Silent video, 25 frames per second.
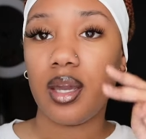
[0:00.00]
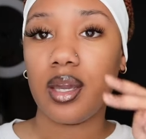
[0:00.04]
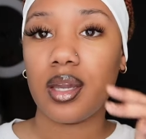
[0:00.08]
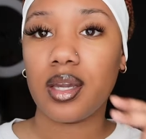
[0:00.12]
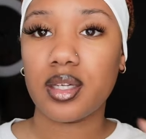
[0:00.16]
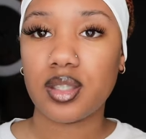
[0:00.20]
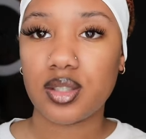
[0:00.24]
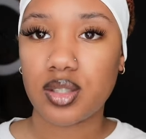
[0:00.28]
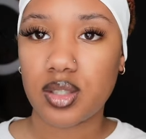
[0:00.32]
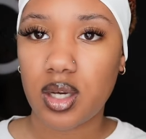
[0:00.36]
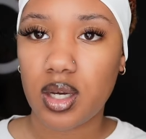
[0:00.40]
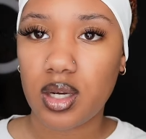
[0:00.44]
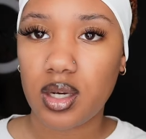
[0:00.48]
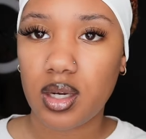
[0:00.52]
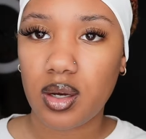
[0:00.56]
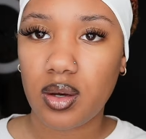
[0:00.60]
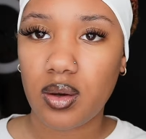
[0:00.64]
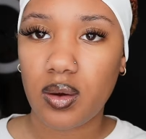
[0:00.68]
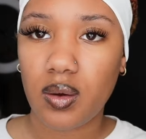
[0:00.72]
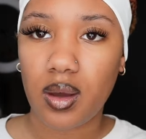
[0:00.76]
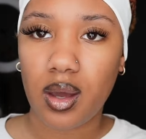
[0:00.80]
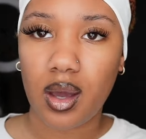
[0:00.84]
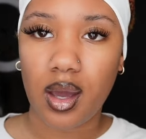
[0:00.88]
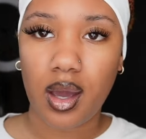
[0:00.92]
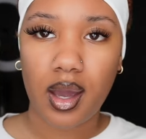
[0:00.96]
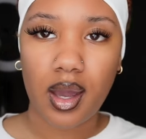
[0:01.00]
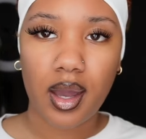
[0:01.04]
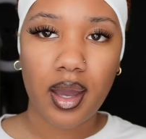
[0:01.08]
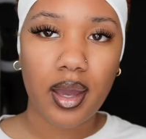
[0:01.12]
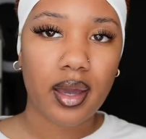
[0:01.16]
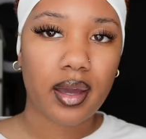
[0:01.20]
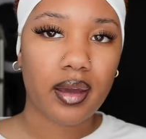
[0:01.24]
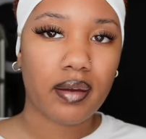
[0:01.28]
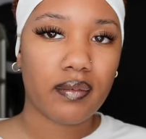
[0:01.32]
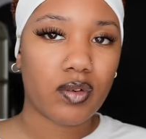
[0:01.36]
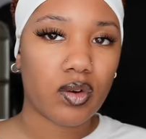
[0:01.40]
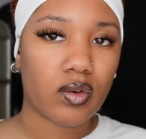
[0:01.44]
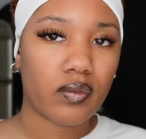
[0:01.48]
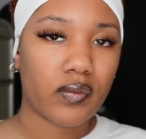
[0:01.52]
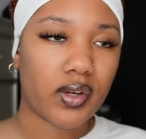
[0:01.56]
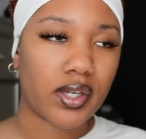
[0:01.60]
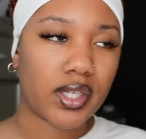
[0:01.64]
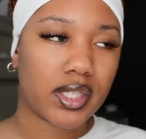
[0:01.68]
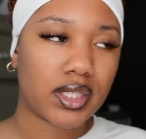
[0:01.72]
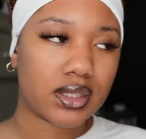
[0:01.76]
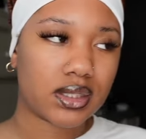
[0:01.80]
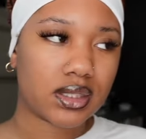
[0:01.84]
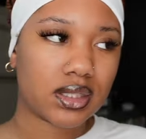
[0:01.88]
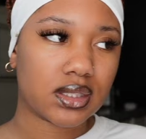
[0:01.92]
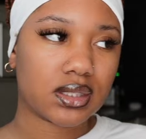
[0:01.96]
Because y'all know I have
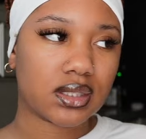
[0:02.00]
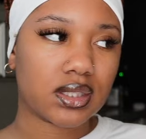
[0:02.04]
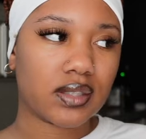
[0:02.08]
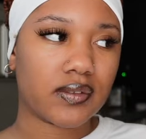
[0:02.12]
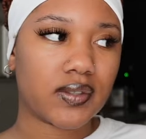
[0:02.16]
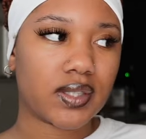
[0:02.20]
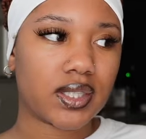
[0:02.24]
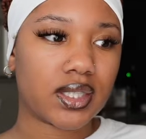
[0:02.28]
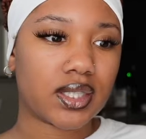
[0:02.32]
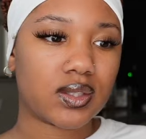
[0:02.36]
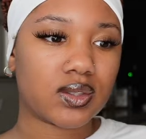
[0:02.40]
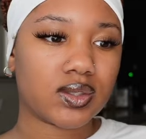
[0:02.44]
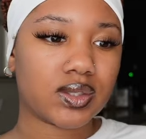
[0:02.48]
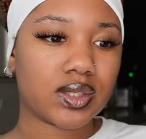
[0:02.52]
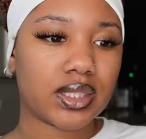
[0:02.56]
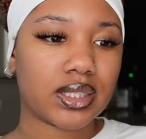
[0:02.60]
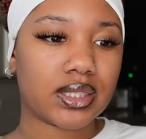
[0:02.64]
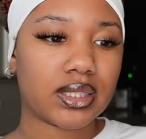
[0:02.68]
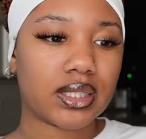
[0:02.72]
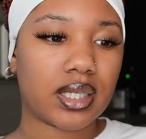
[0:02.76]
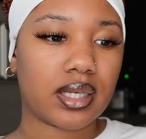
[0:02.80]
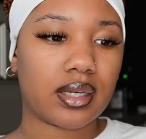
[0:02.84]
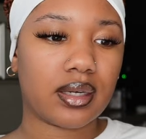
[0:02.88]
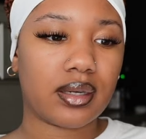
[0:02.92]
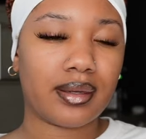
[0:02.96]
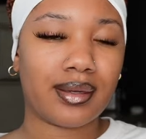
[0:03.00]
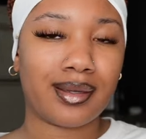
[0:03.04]
ovarian cysts and everything else like that.